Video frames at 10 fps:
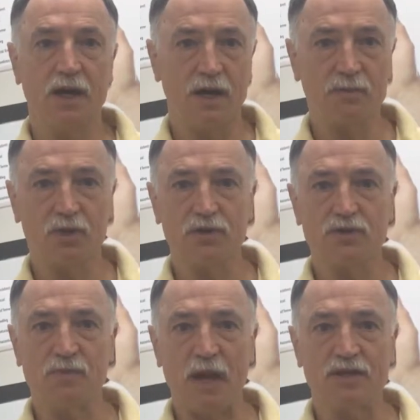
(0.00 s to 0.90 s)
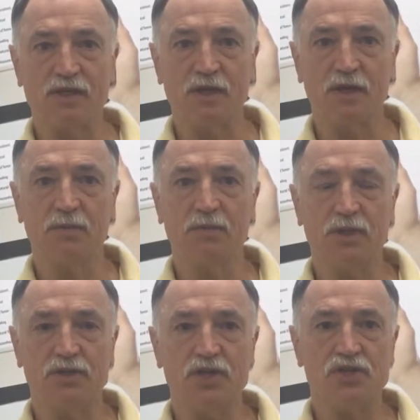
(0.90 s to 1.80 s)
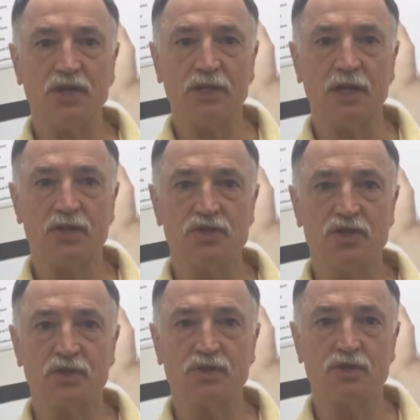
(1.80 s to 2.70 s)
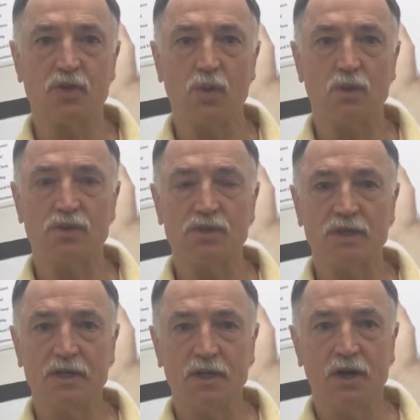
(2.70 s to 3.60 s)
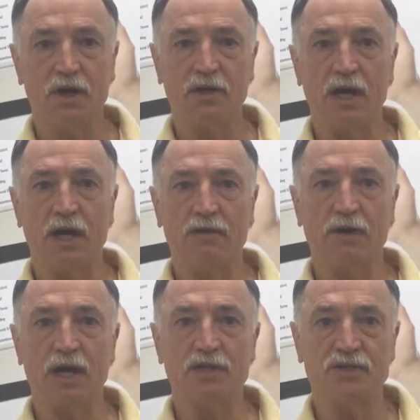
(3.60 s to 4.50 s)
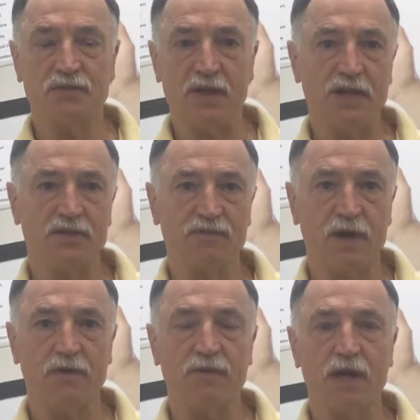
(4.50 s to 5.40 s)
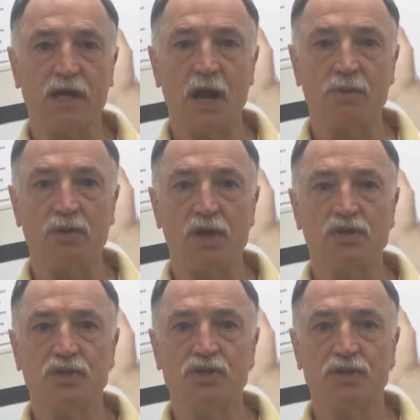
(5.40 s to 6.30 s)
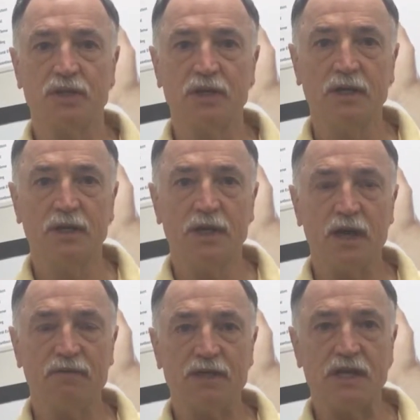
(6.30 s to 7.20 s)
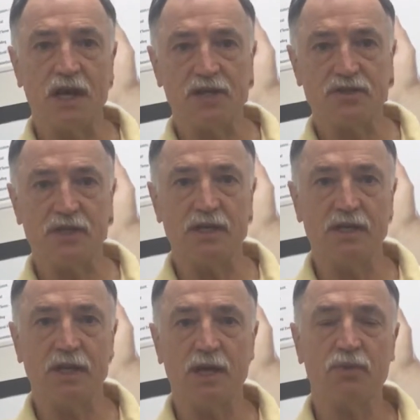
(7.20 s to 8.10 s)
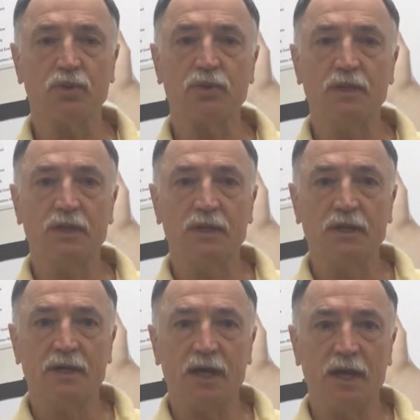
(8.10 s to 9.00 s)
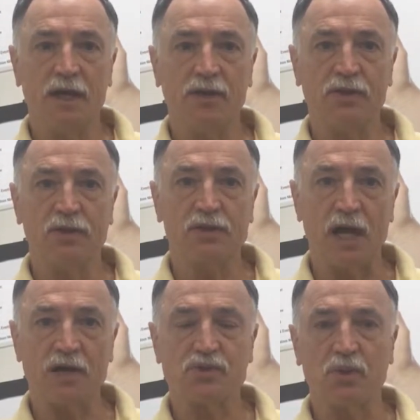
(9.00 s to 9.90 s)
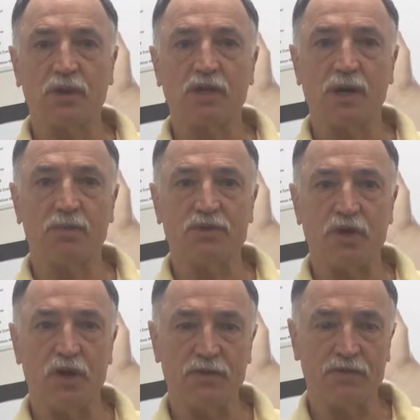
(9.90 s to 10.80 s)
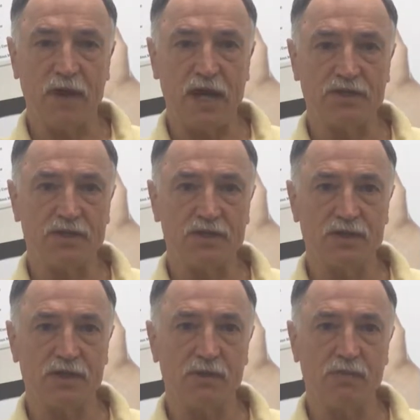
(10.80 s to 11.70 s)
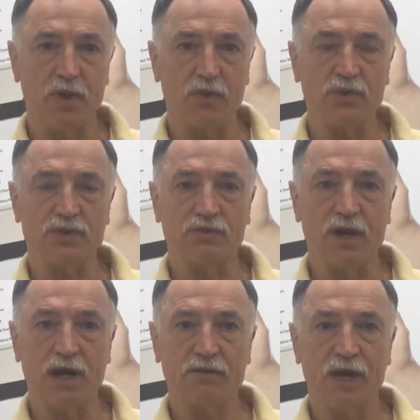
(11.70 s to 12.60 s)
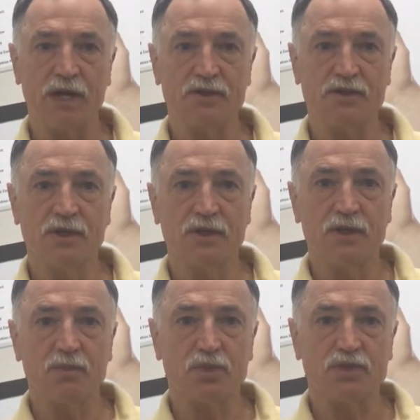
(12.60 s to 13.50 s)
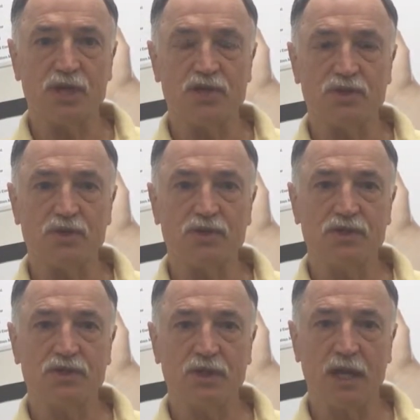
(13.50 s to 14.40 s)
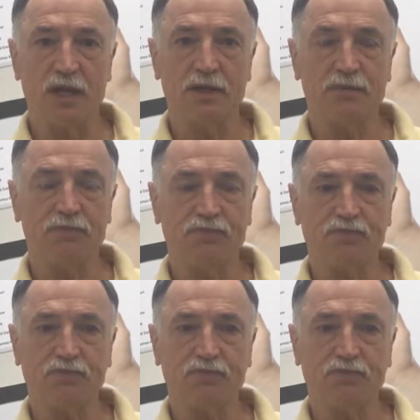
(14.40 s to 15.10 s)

I'm Curtis Massey. I'll be teaching next year's course on high-rise advanced firefighting operations at FDIC in April, and the class will encompass all the facets and components of high-rise procedures and